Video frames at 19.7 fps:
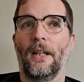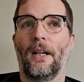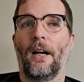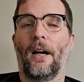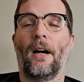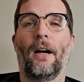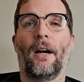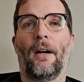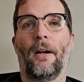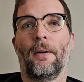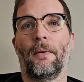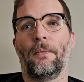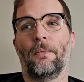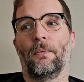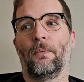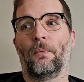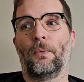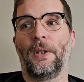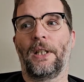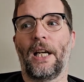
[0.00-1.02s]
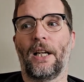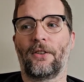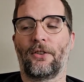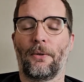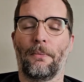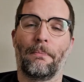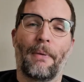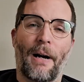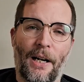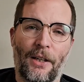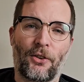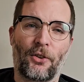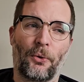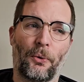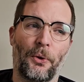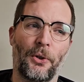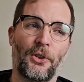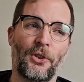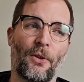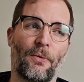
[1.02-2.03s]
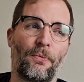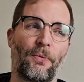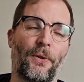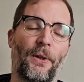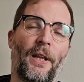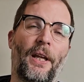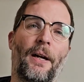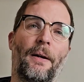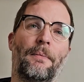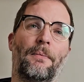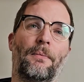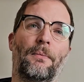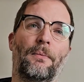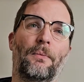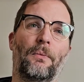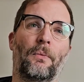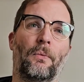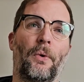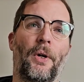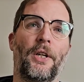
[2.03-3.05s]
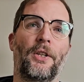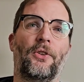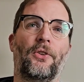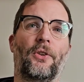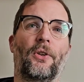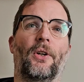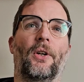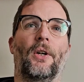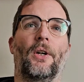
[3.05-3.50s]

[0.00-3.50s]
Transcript: Um we get some backstory stuff for them, which,